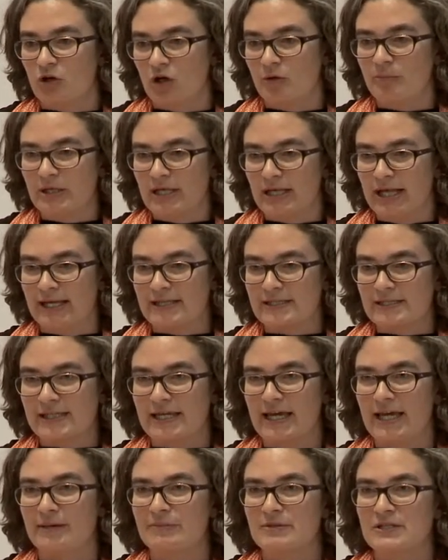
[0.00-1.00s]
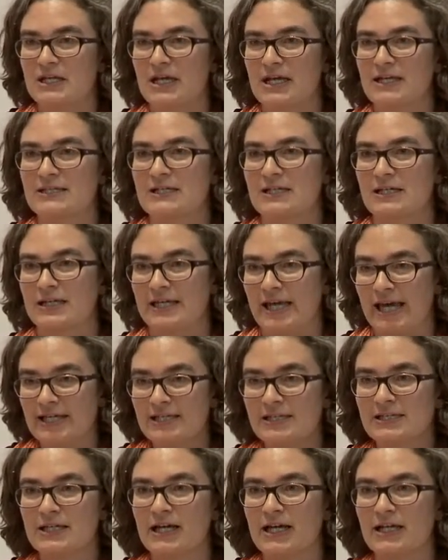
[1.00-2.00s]
urban landscapes as a
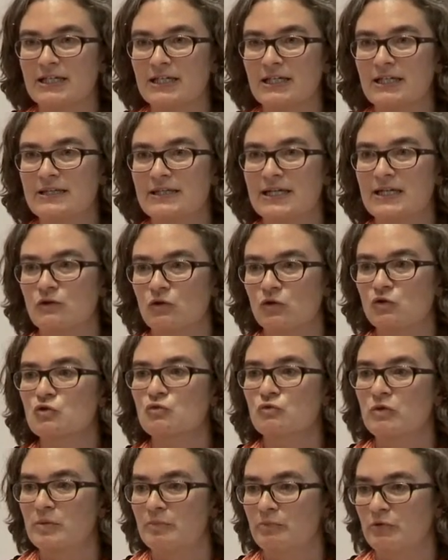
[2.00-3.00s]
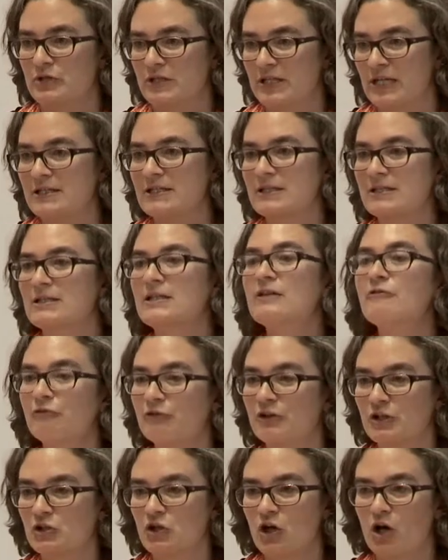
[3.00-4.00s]
case study that also represents
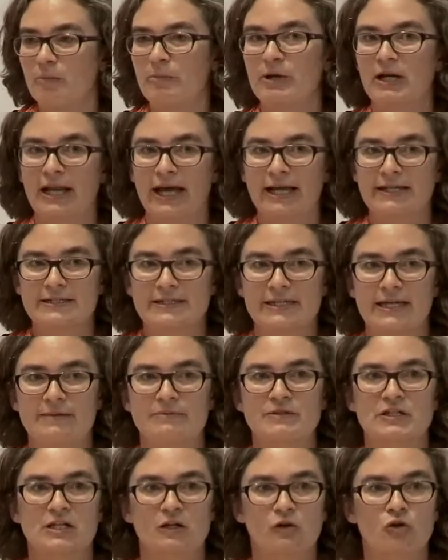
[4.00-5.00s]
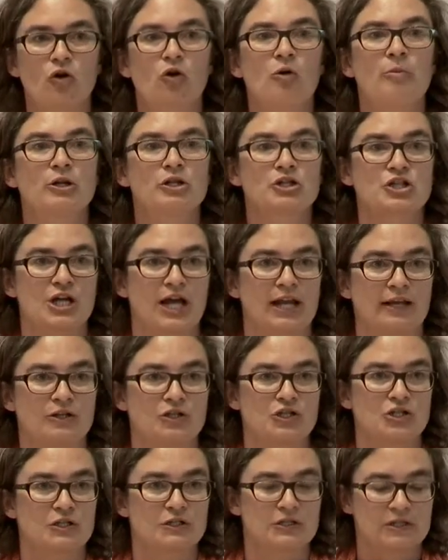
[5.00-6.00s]
different urban landscapes and global
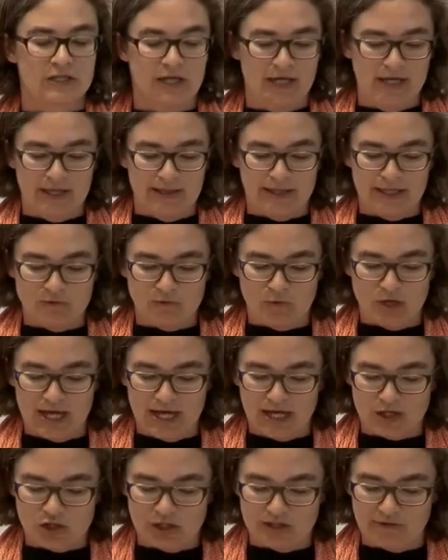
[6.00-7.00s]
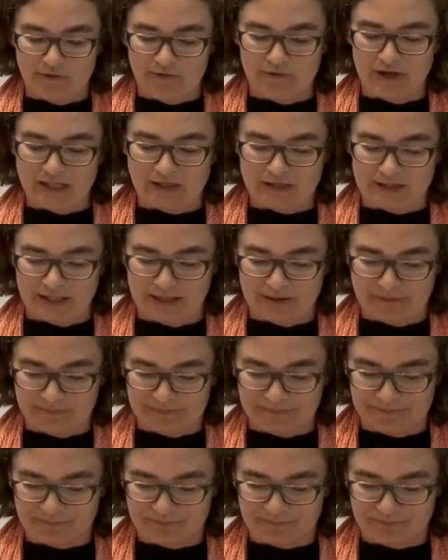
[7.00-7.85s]
challenges that we are actually facing.